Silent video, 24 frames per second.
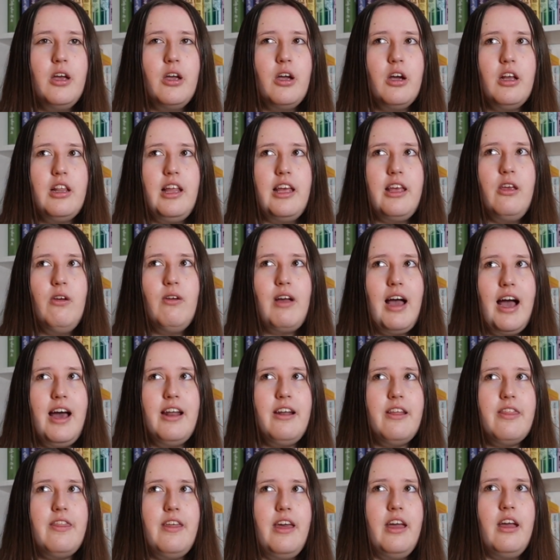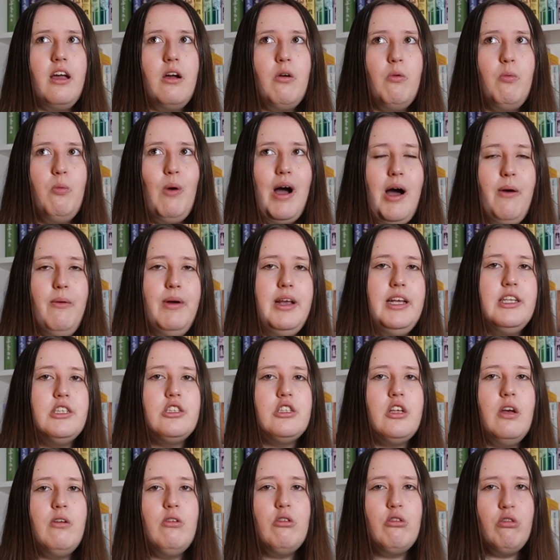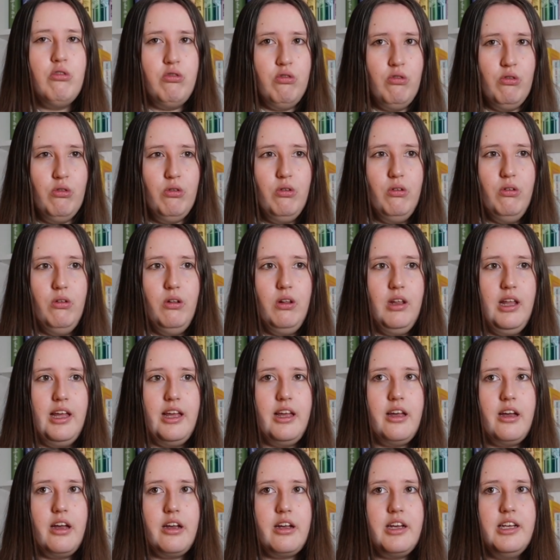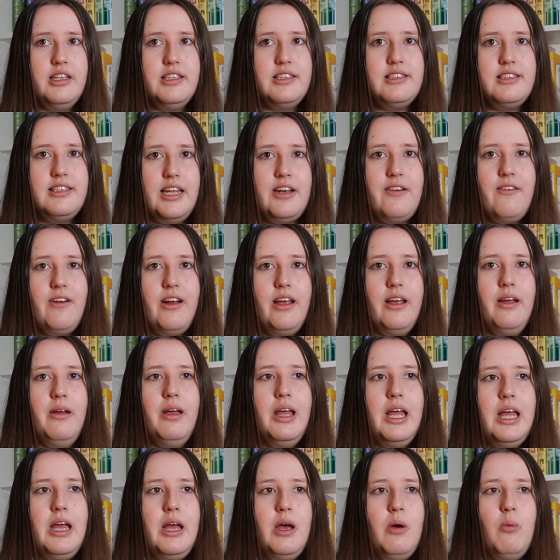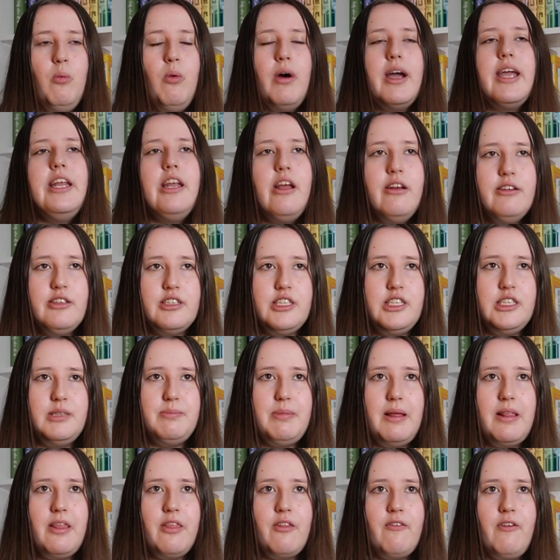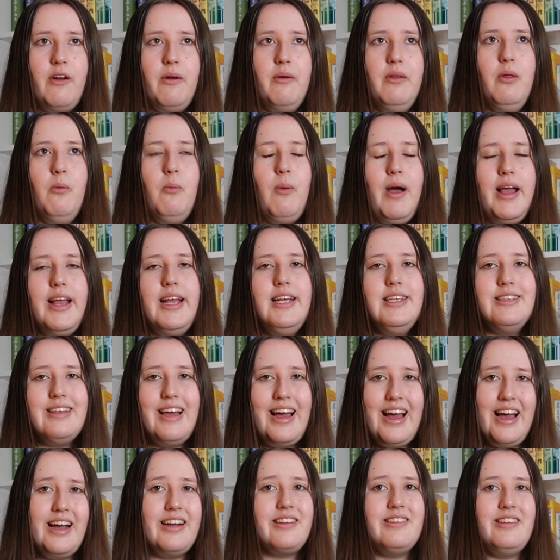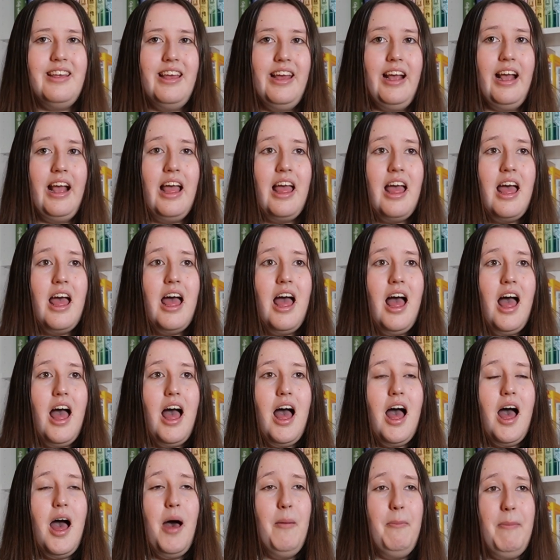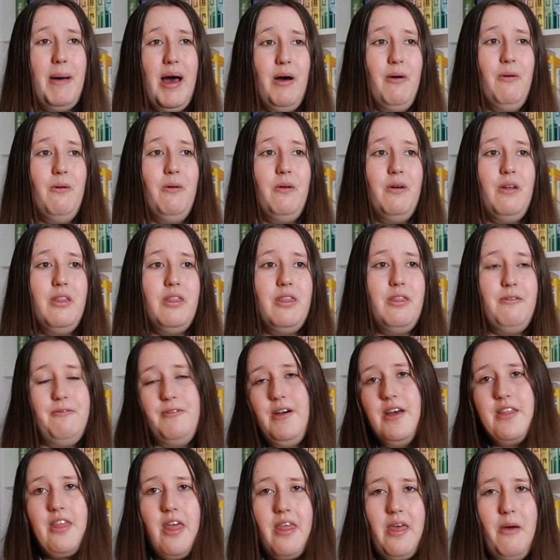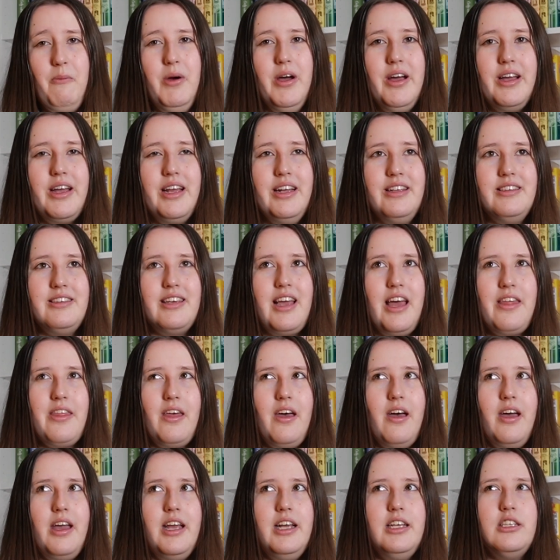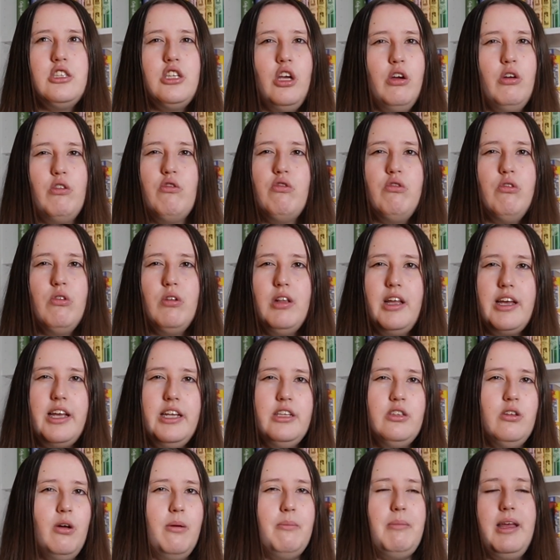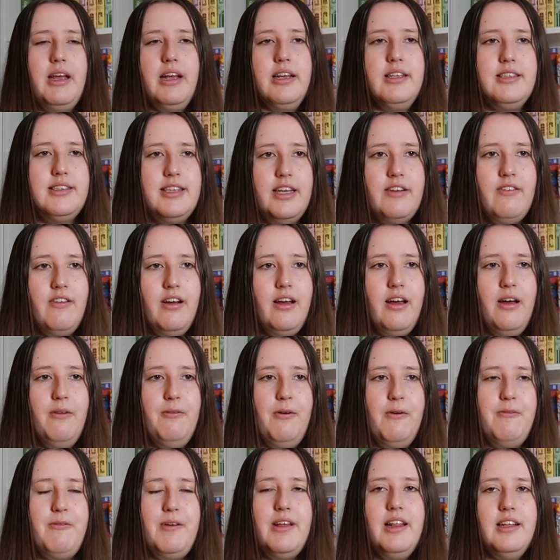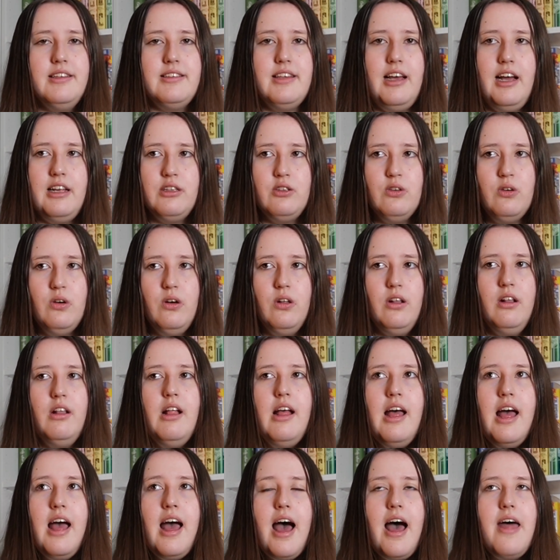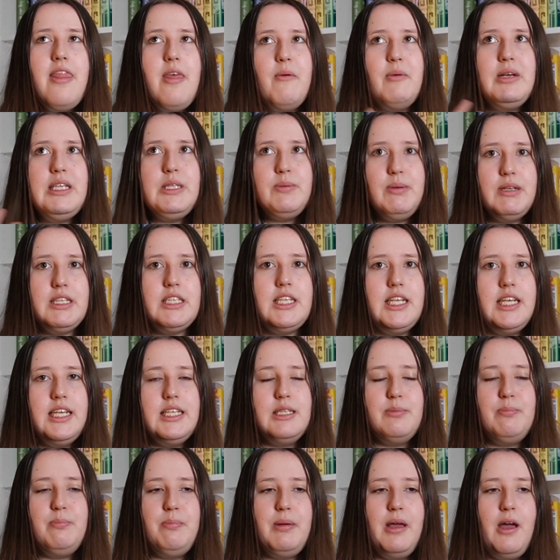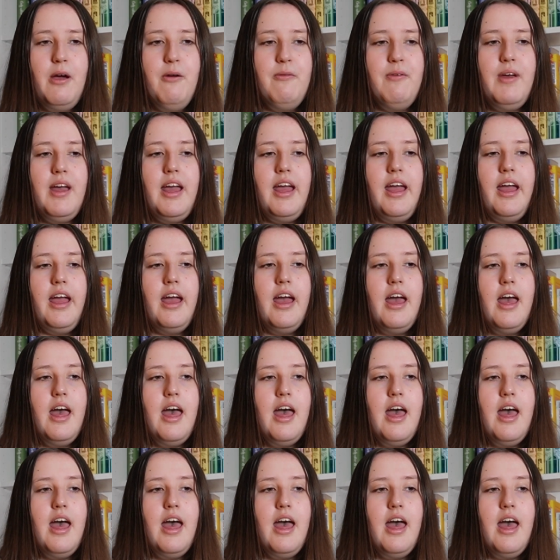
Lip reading: like, you kind of think, wow, he's so cruel, like, considering what he knows she's been through and the way he's acting about the fact that they're working together. He's so cruel, like, he's not being considerate of her feelings at all. And then we switch to his POV